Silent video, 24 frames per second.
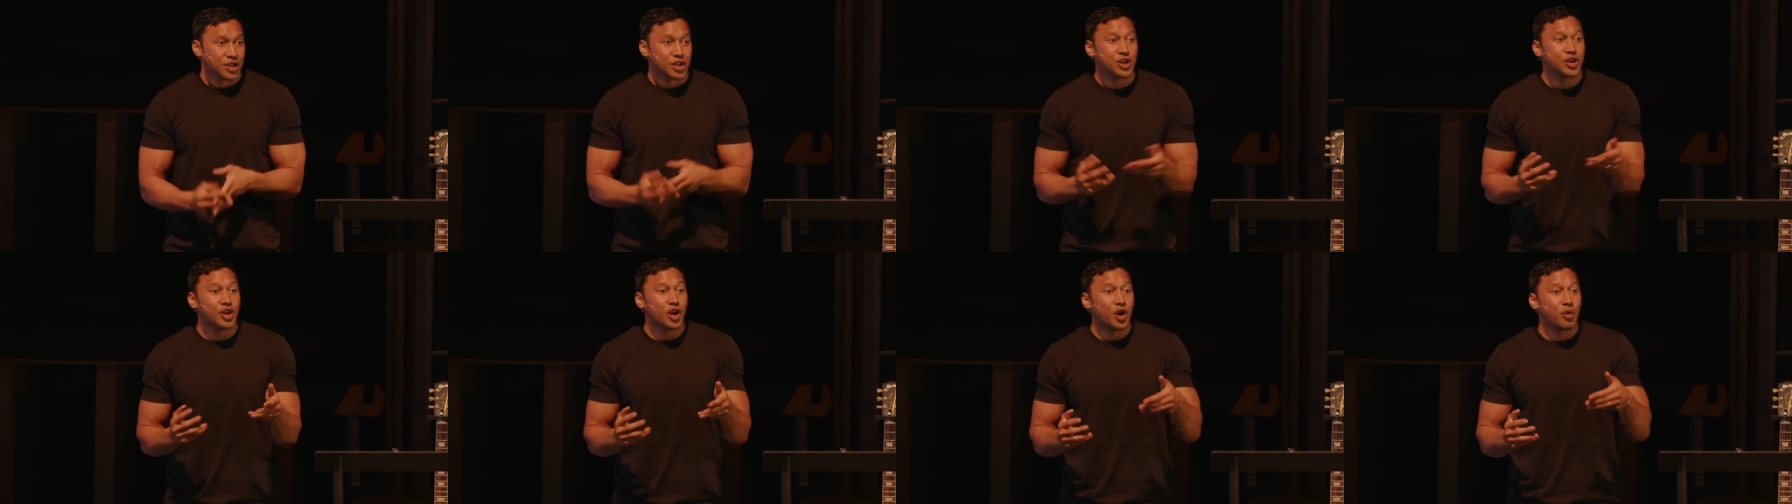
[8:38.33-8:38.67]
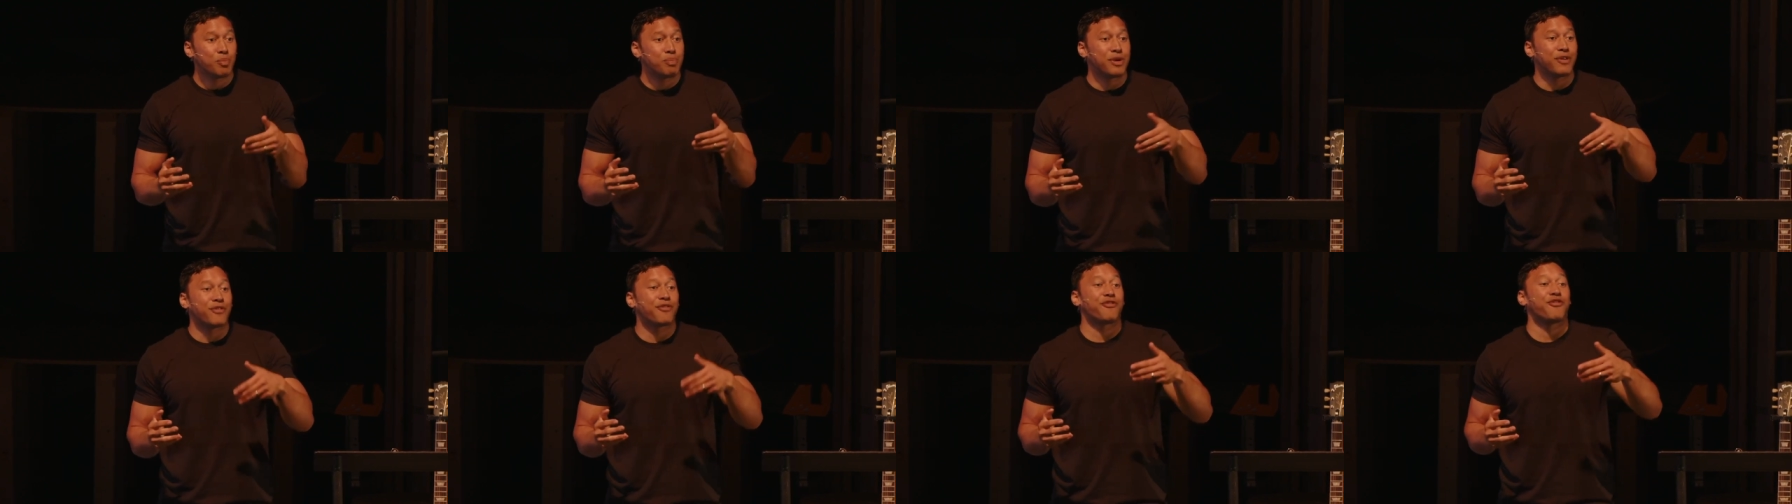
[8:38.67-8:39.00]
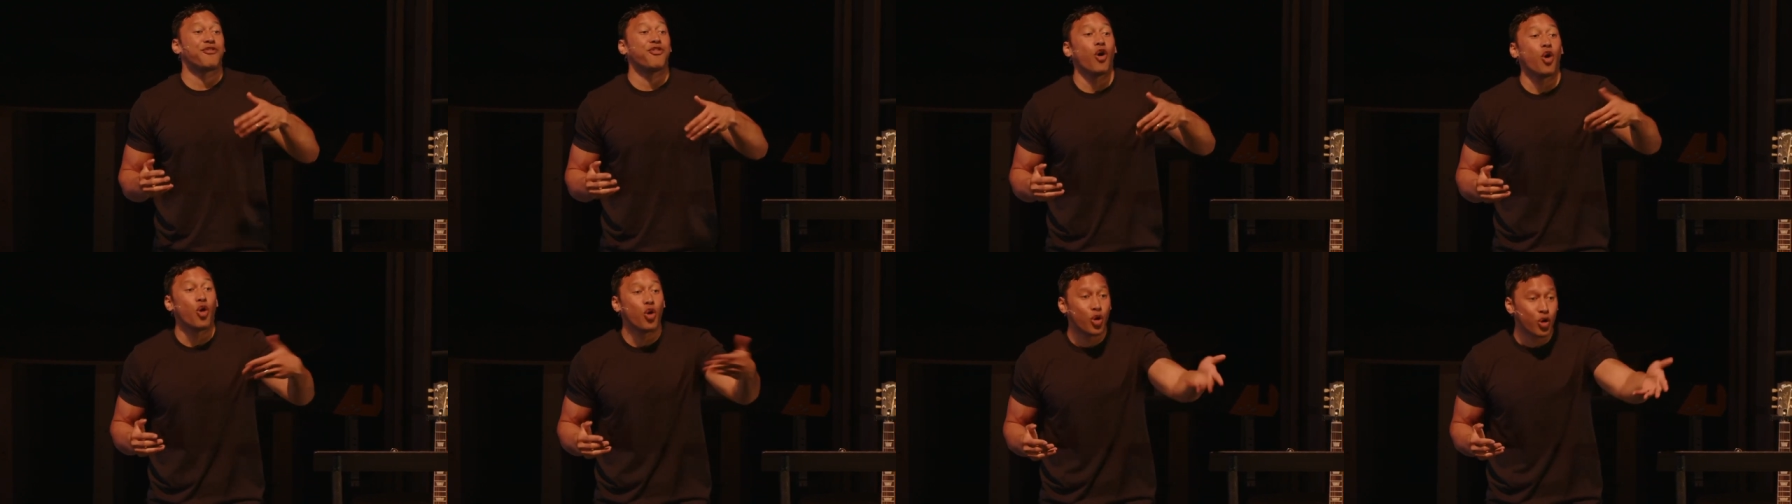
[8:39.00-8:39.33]
You know,
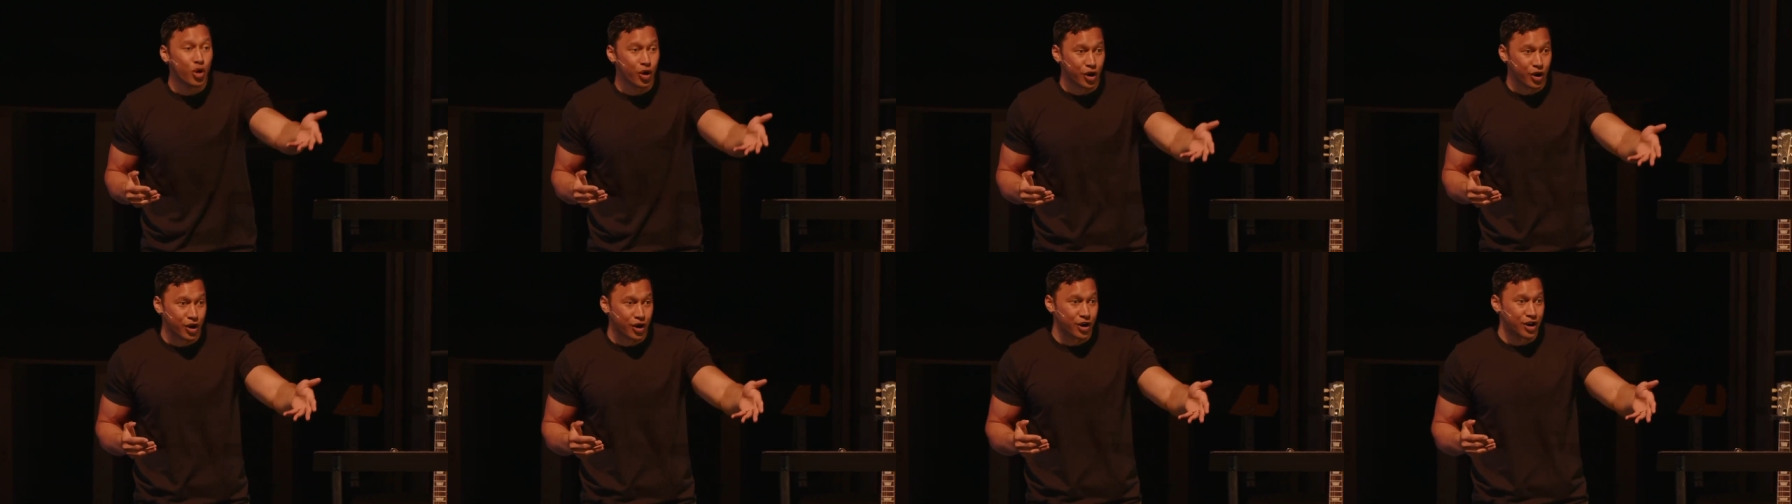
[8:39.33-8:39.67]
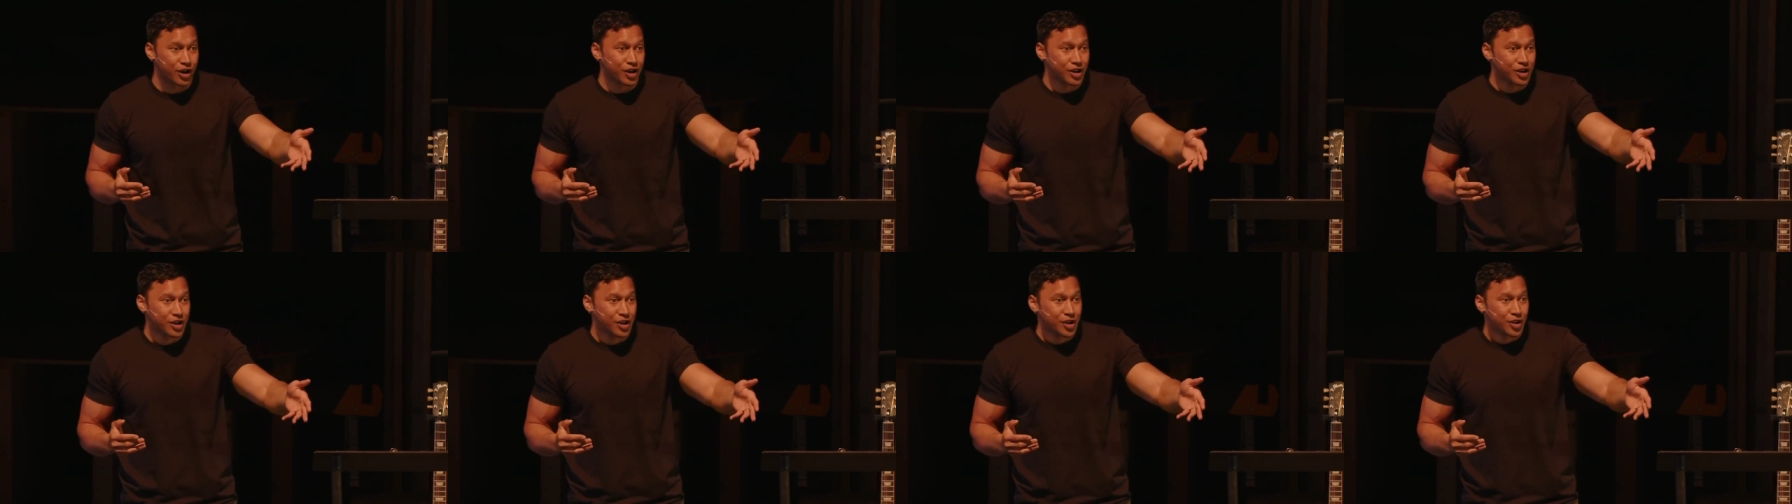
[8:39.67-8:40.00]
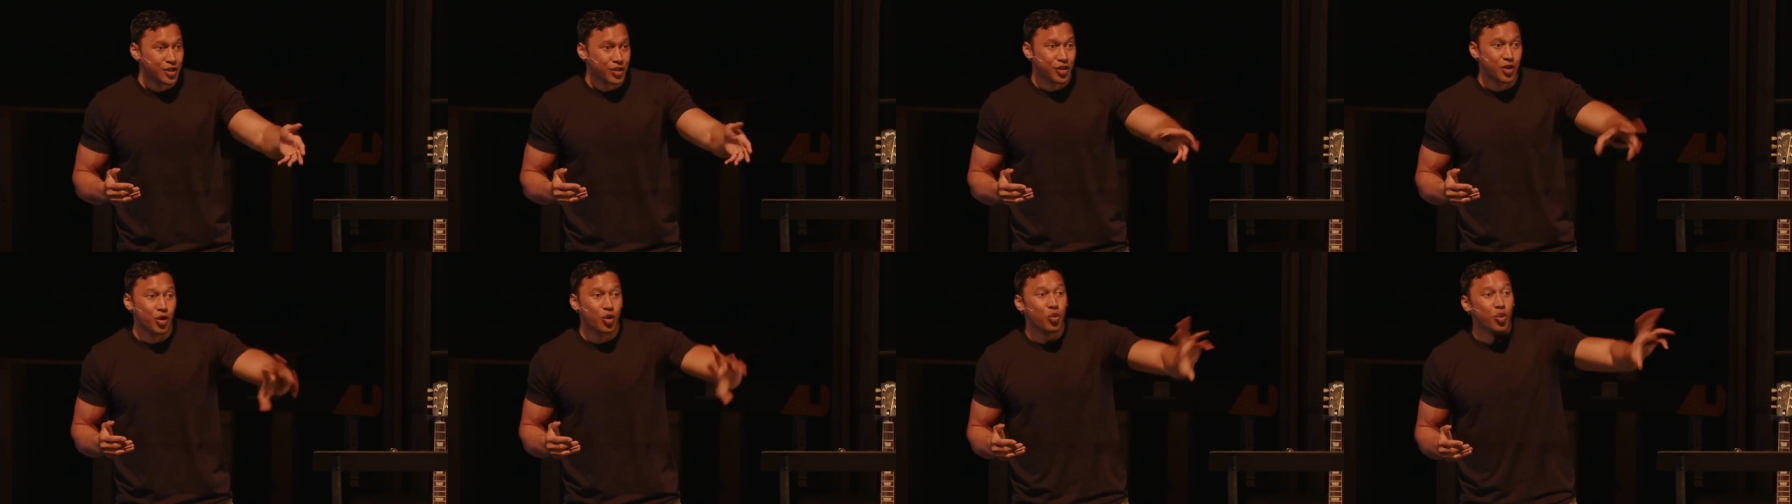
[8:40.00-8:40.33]
before
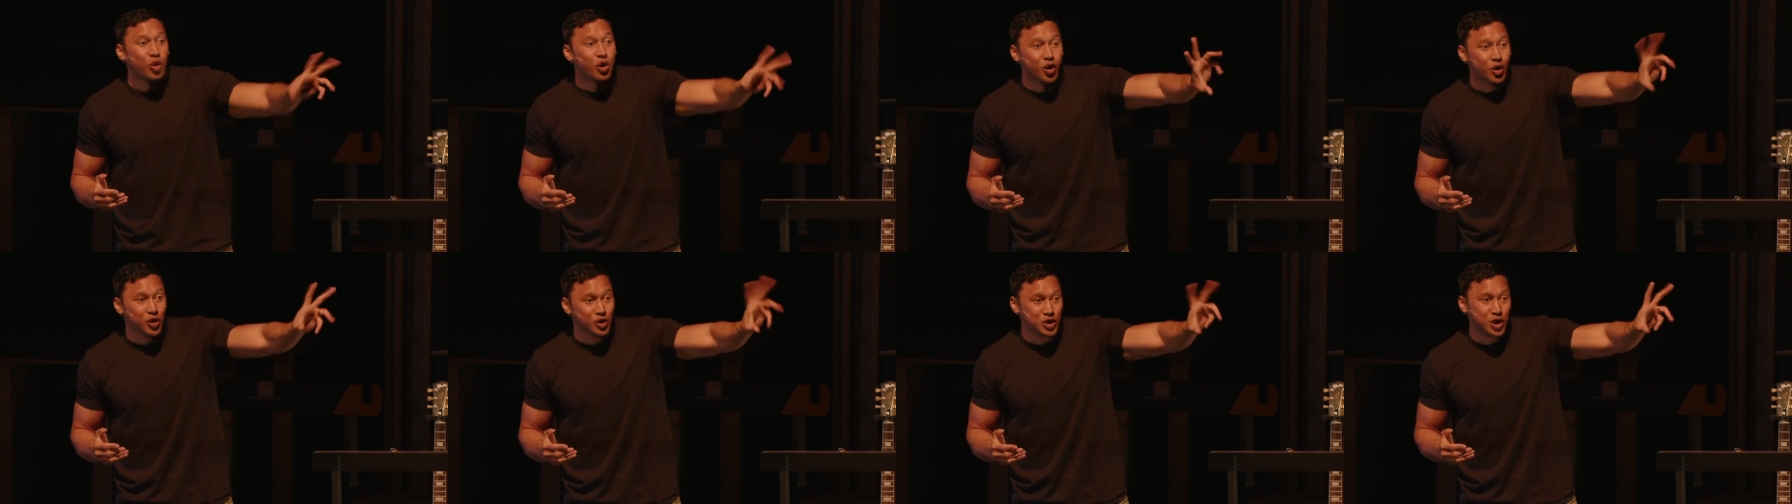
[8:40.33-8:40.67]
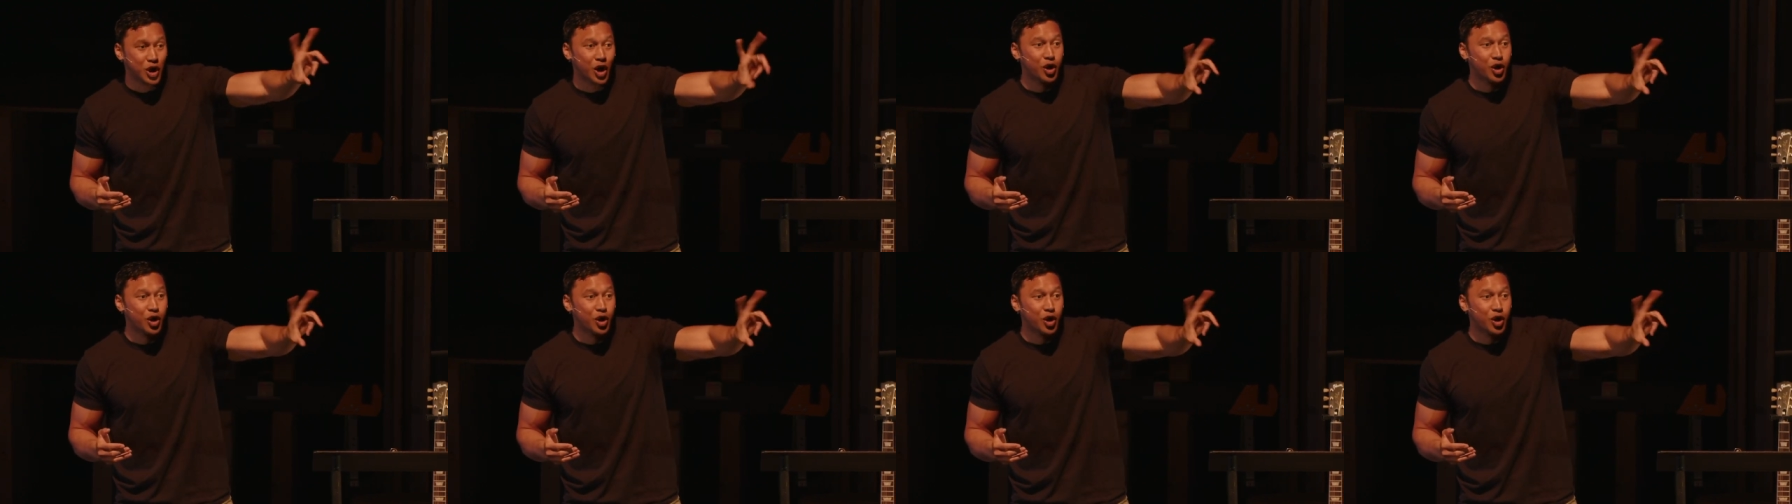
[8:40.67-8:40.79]
the world